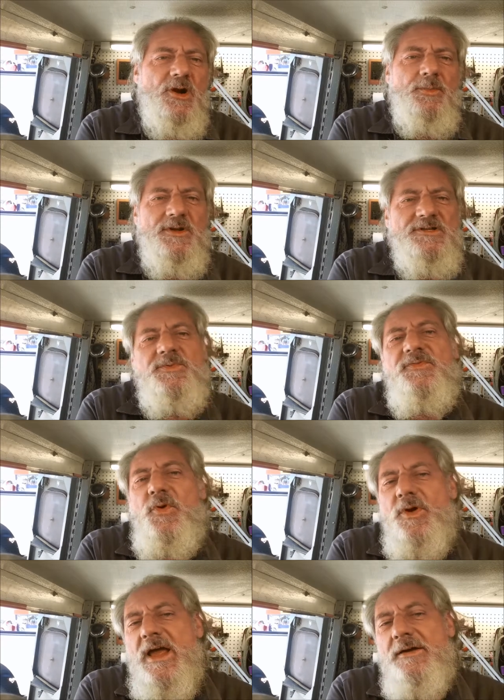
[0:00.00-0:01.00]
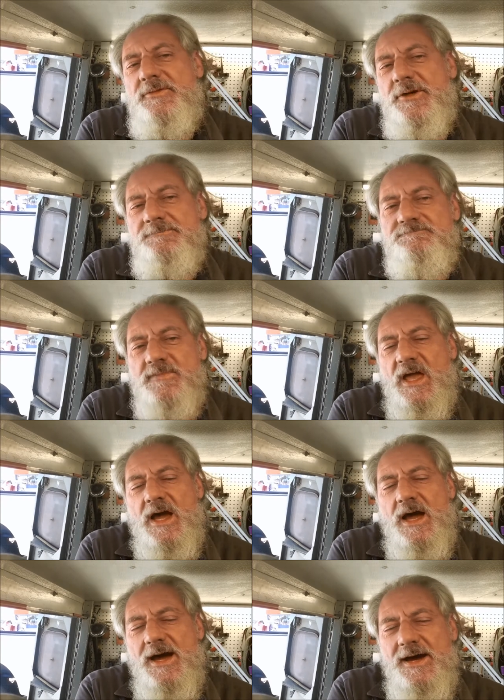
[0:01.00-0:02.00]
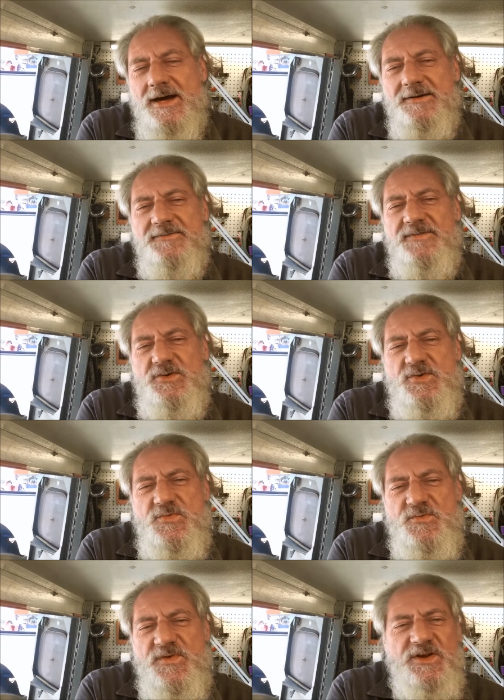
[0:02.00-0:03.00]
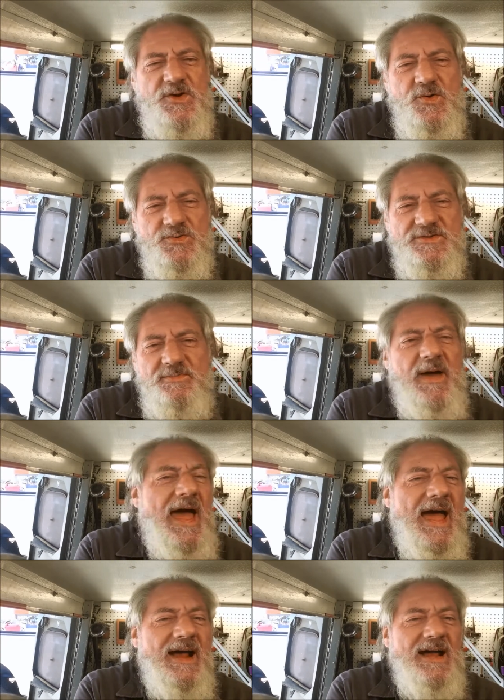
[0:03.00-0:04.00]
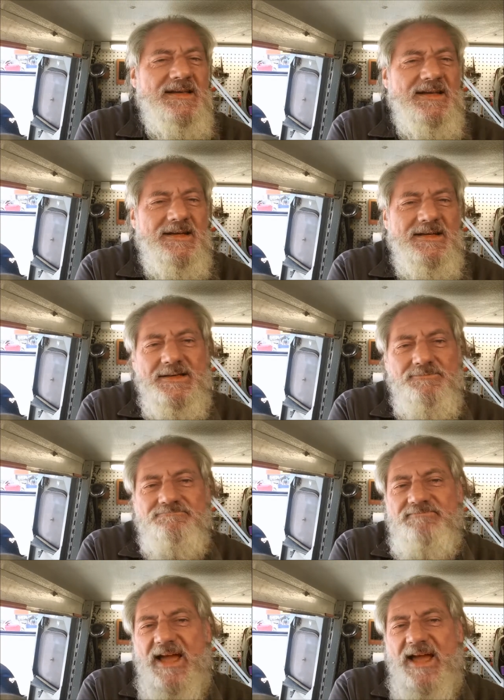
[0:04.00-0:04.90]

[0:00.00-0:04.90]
Sharpenings Before and After. A few videos back I did a